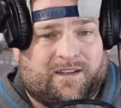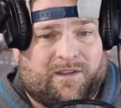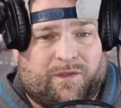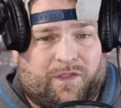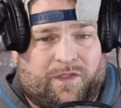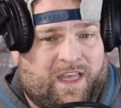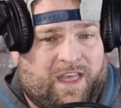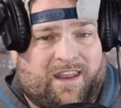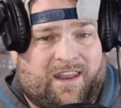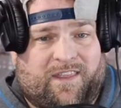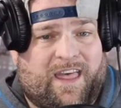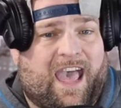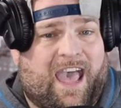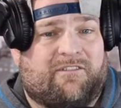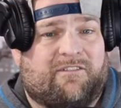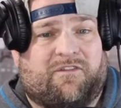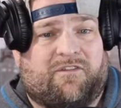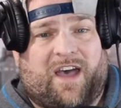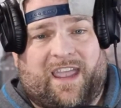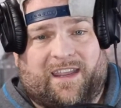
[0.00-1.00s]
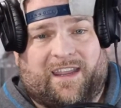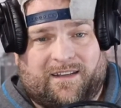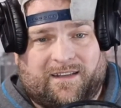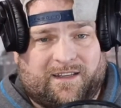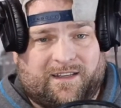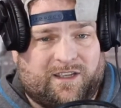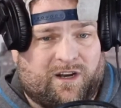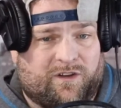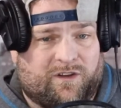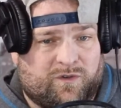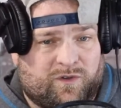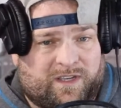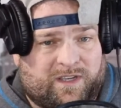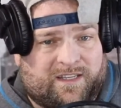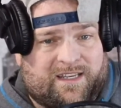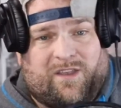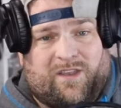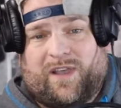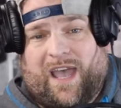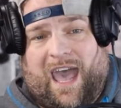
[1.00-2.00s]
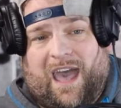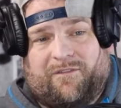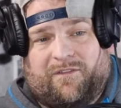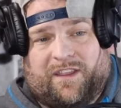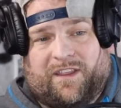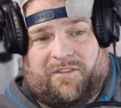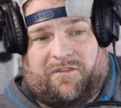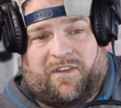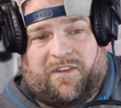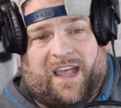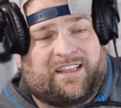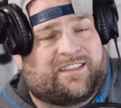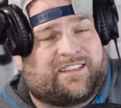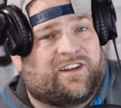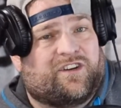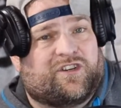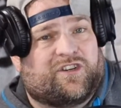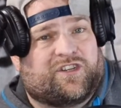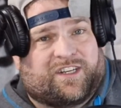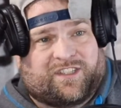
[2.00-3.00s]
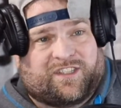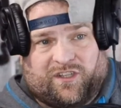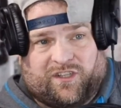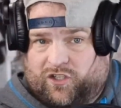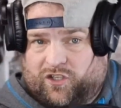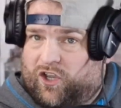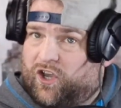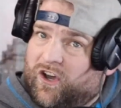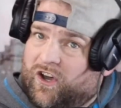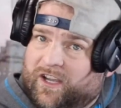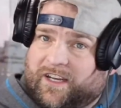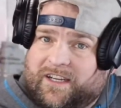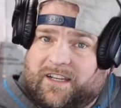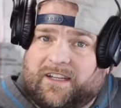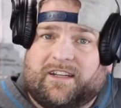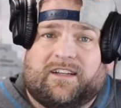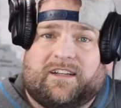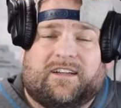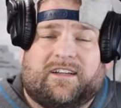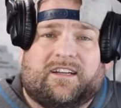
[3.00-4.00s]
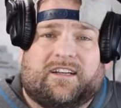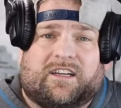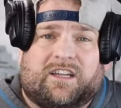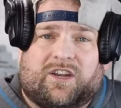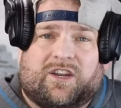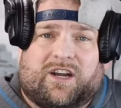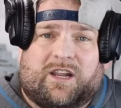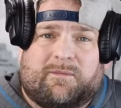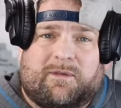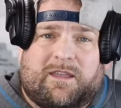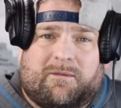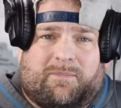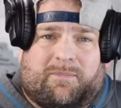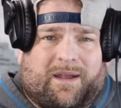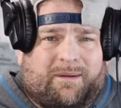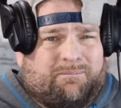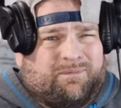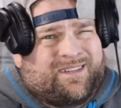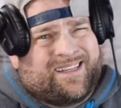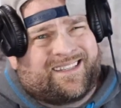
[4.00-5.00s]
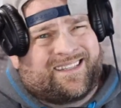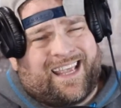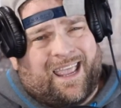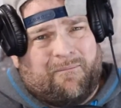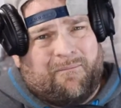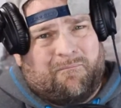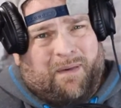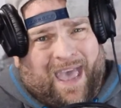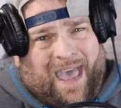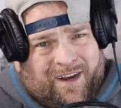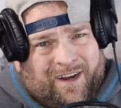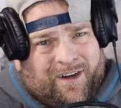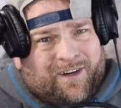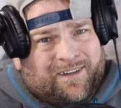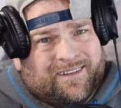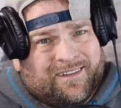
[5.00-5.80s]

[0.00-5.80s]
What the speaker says: than that fight. You could have other fights that are just as good. You know what I mean? But to say better,